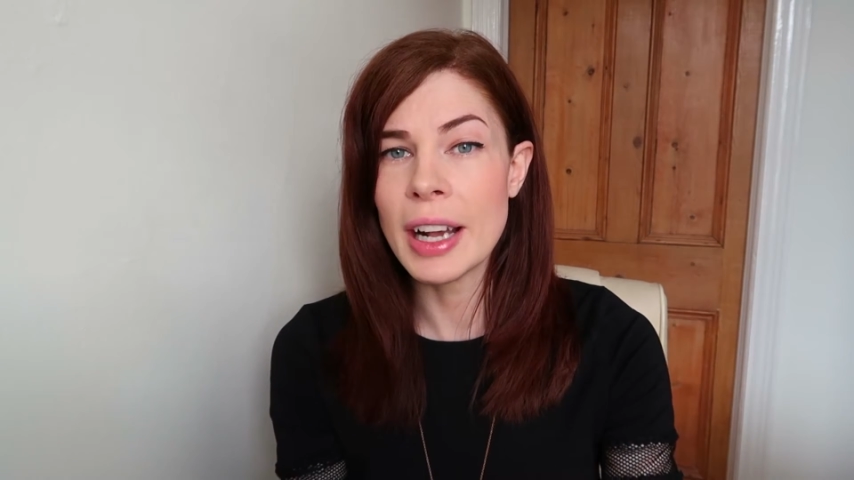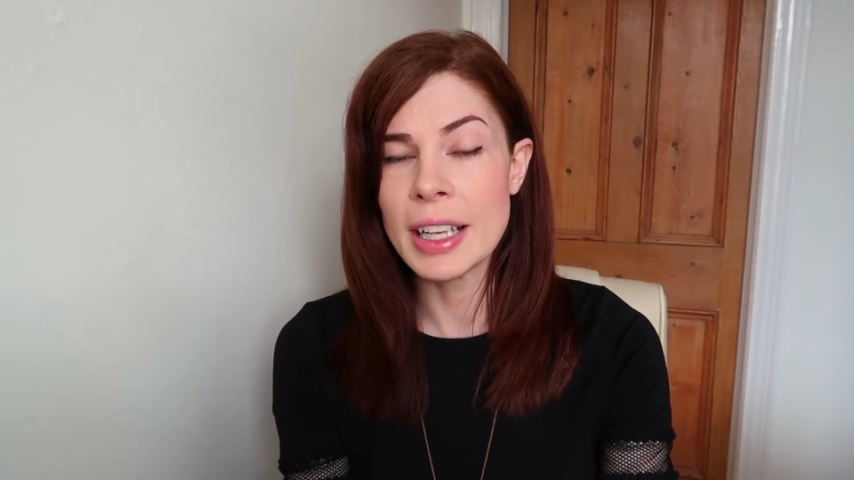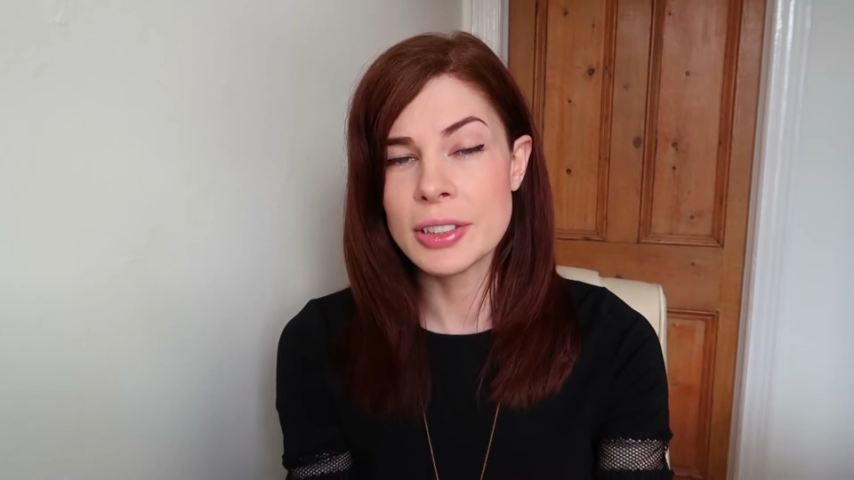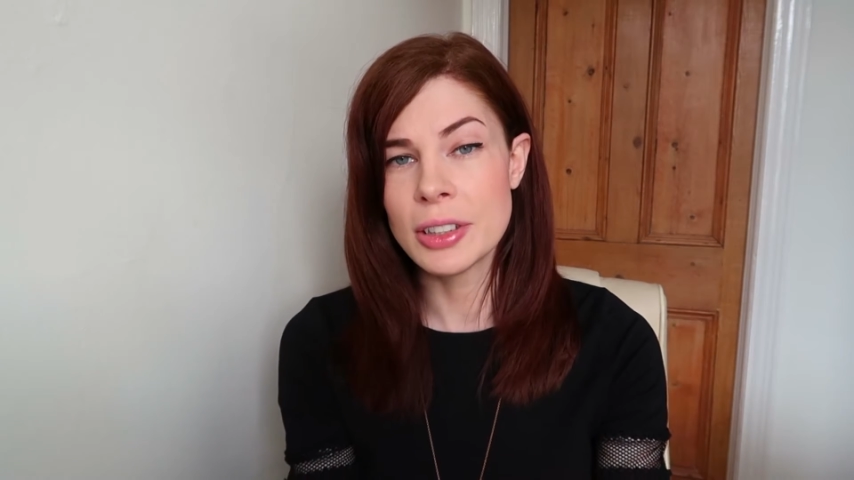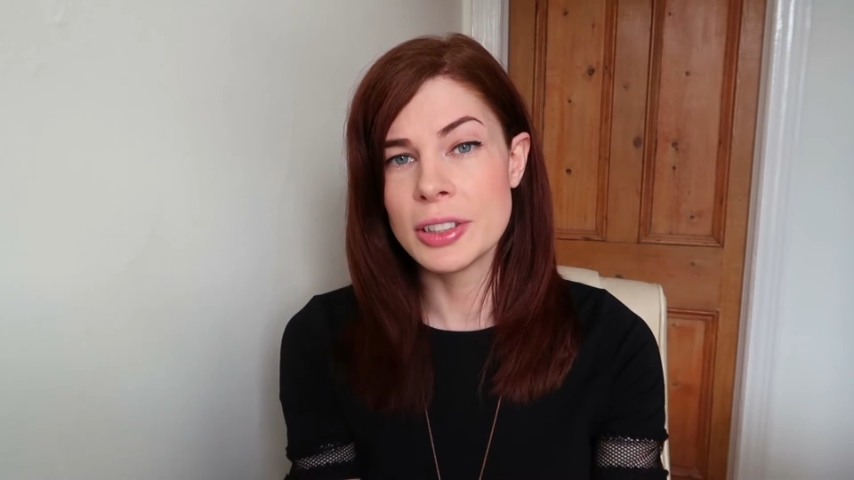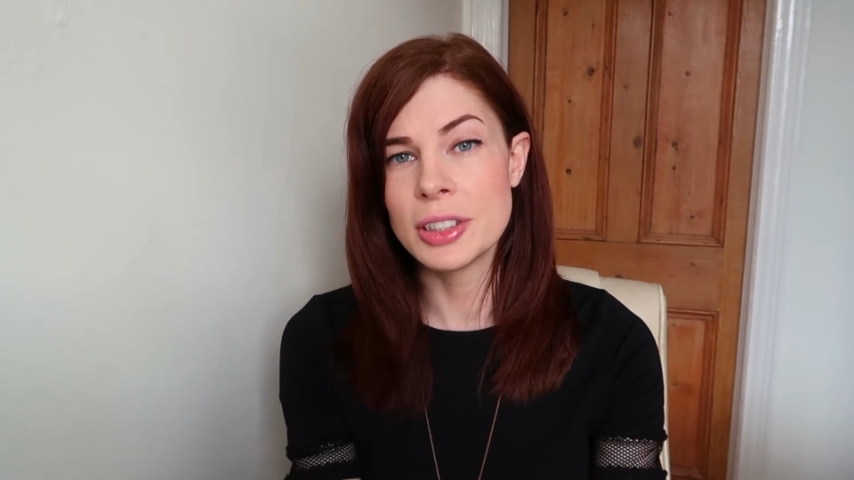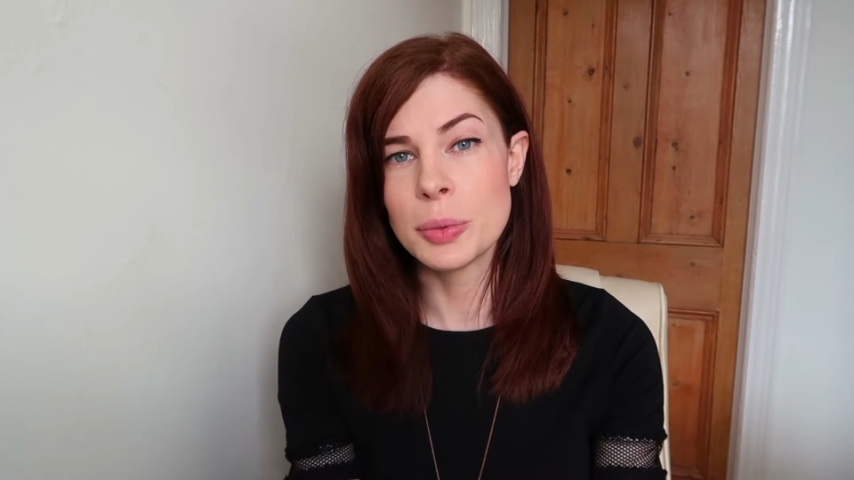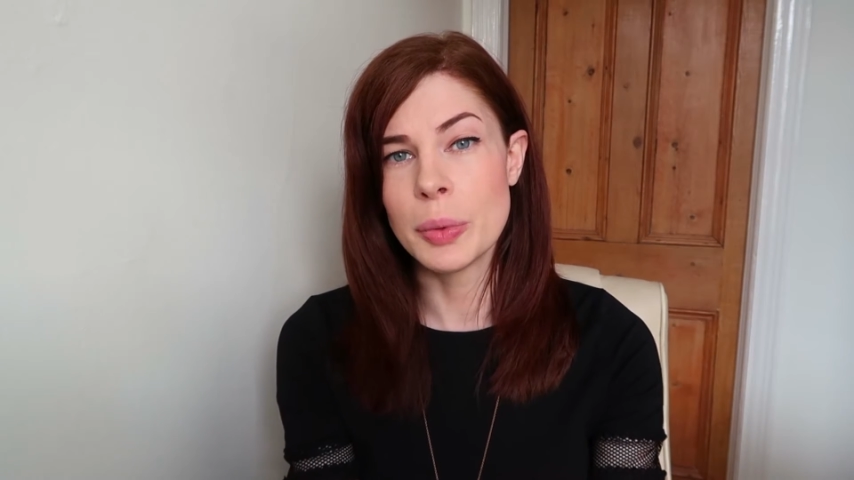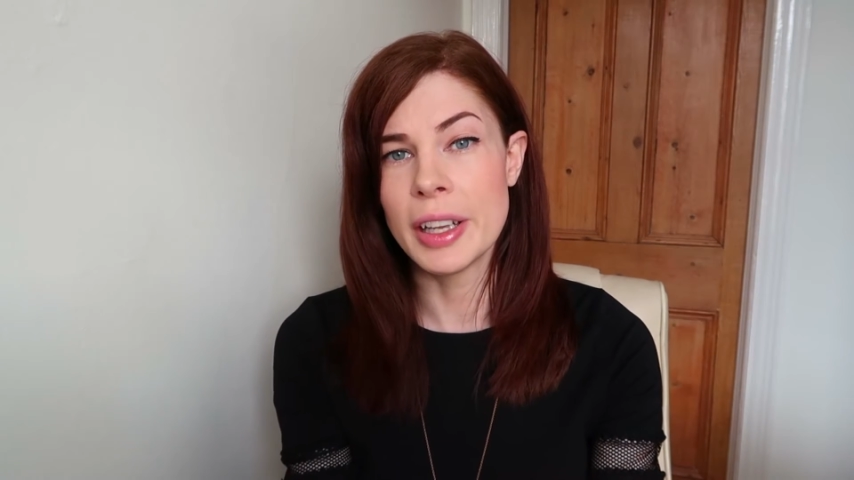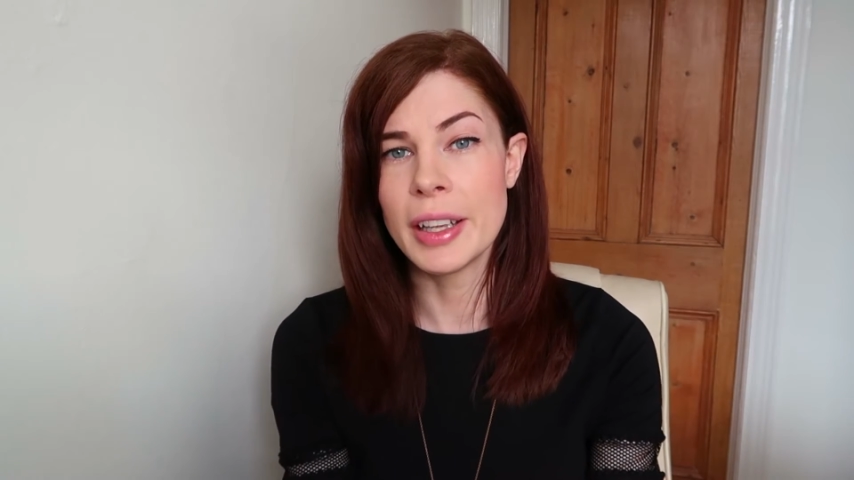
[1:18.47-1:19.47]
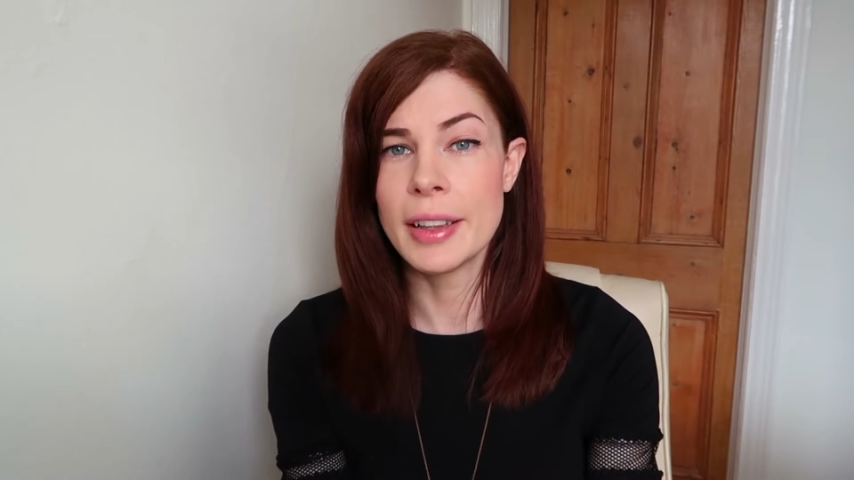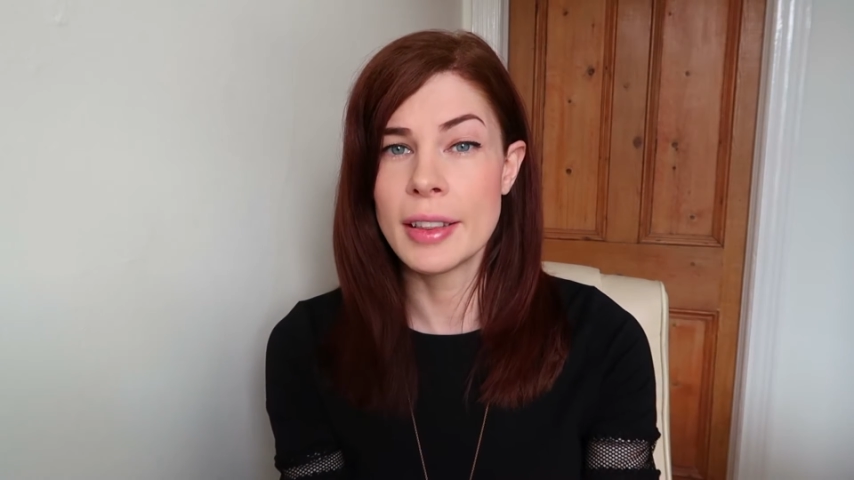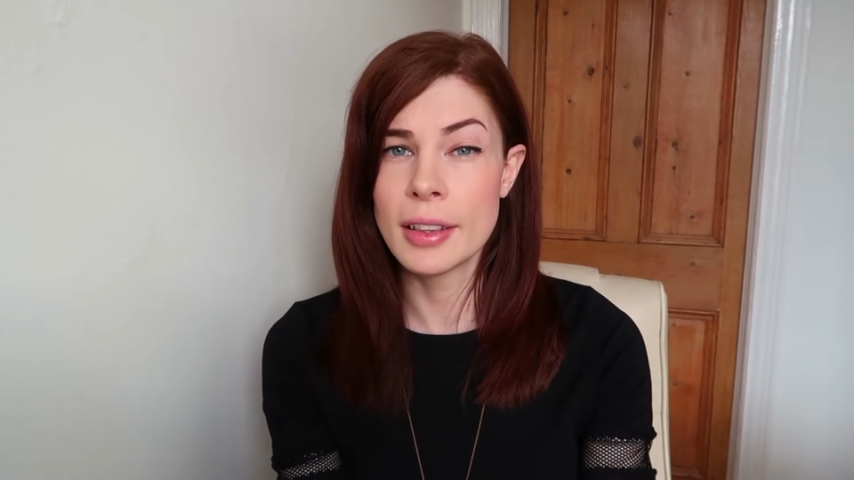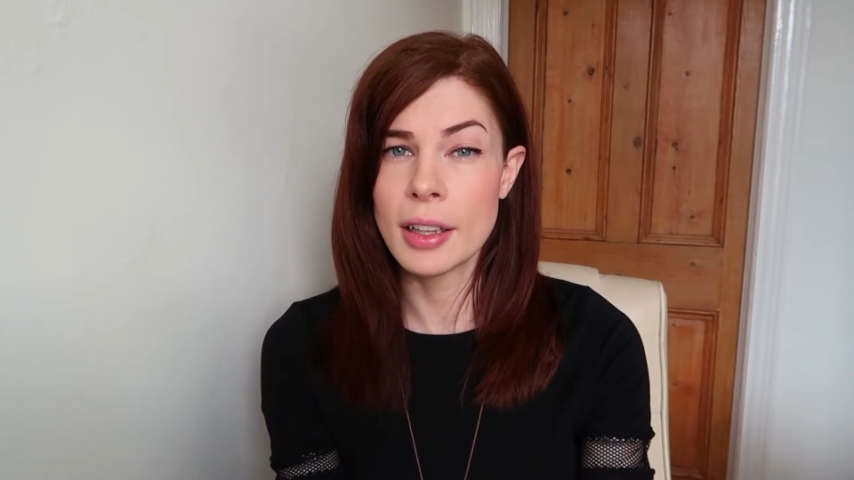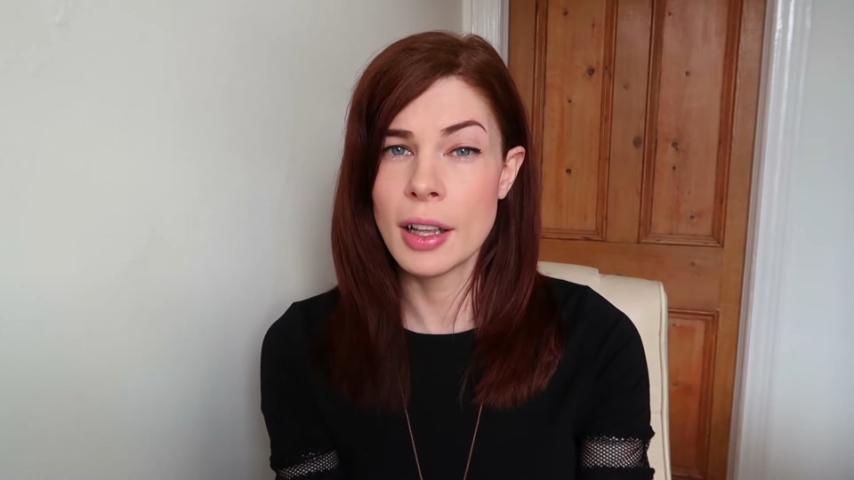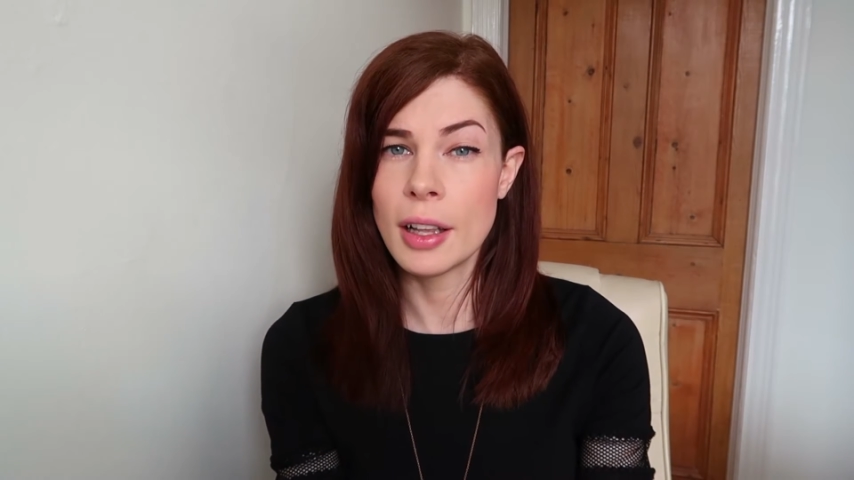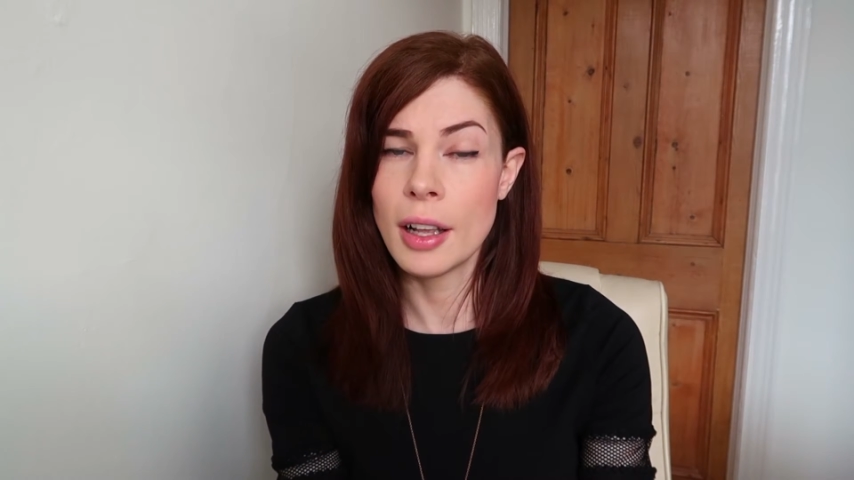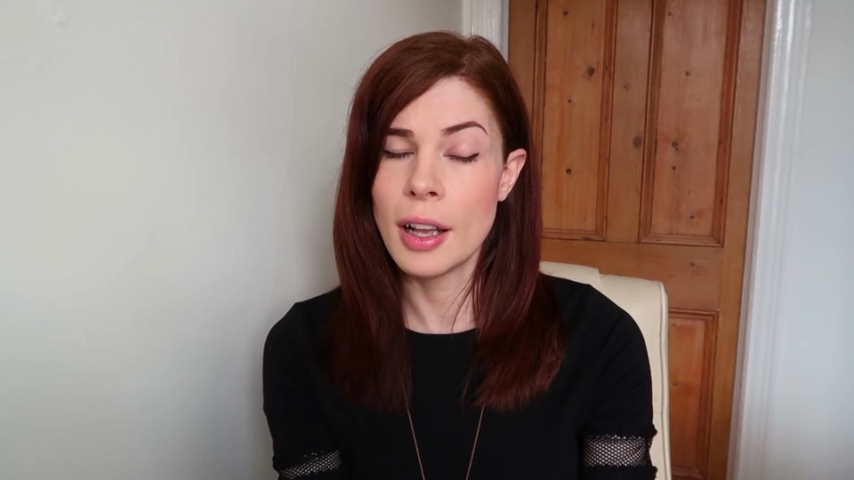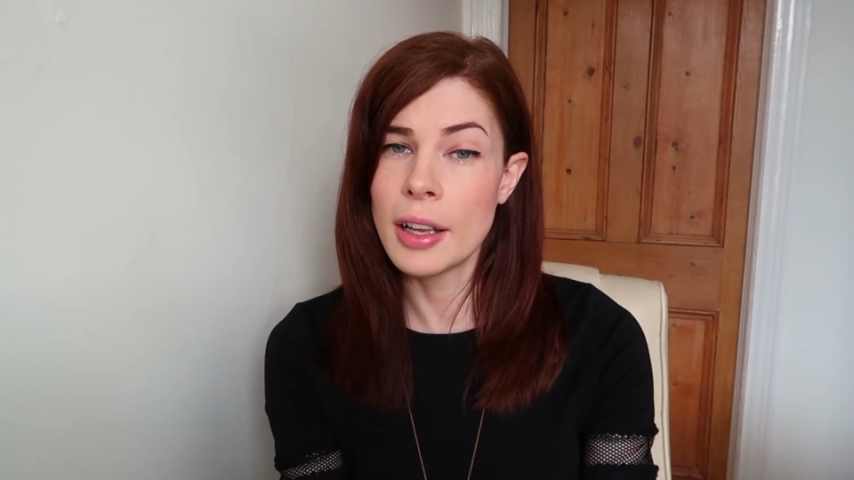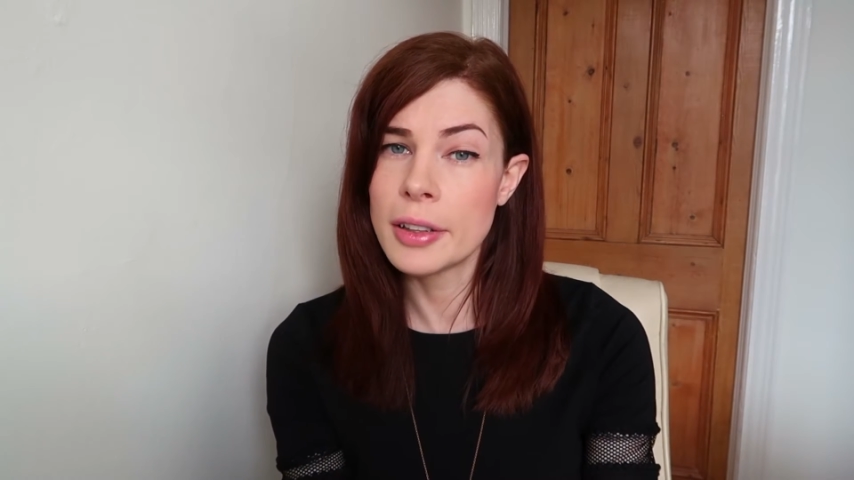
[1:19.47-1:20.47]
at odds with
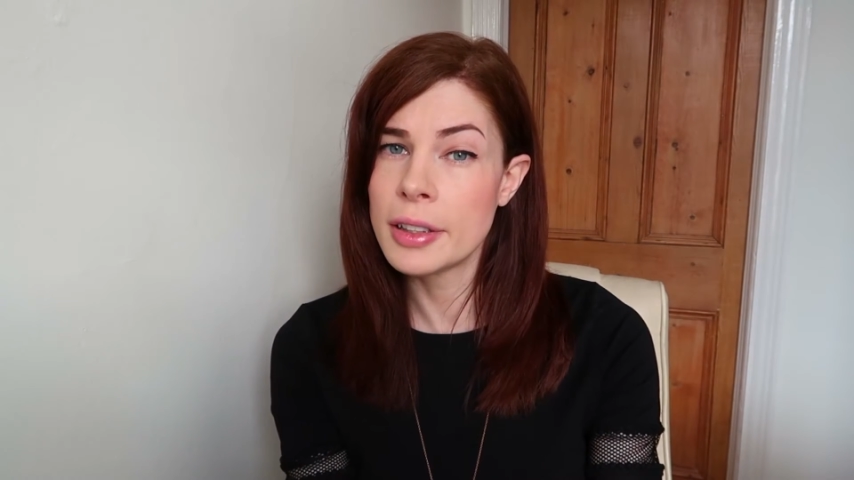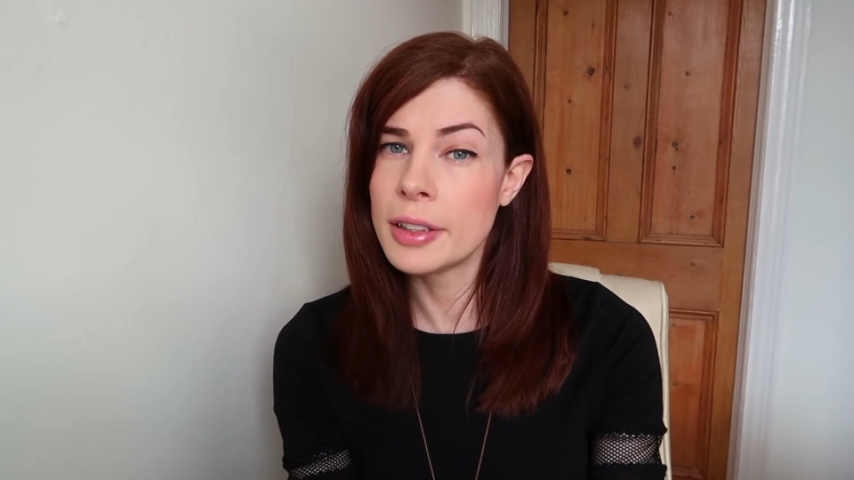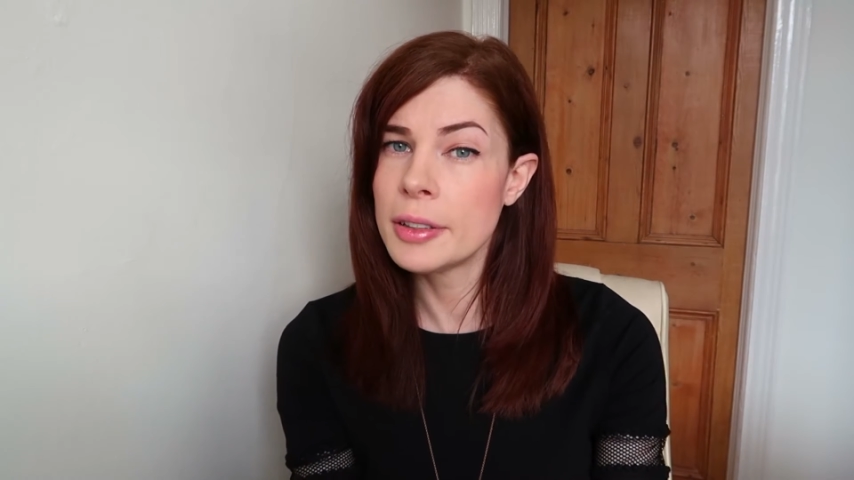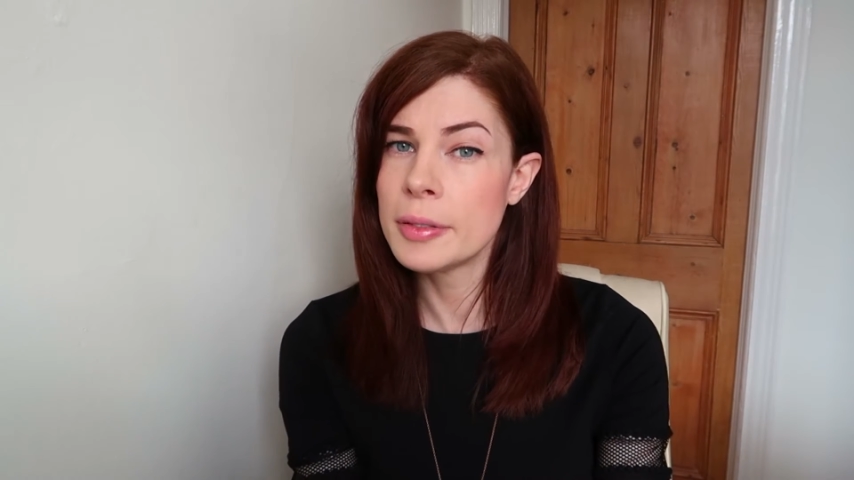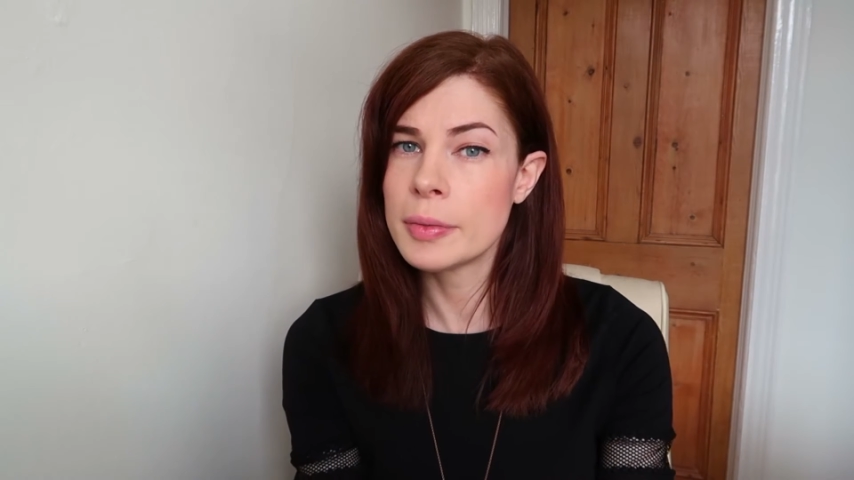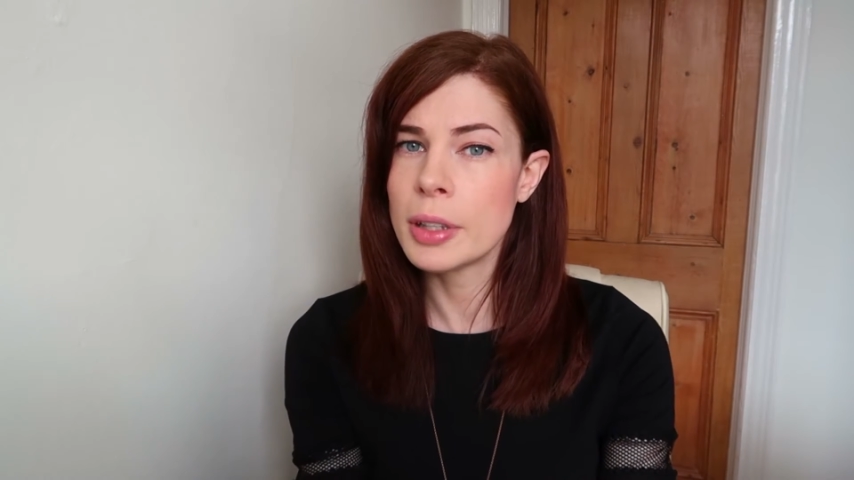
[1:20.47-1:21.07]
other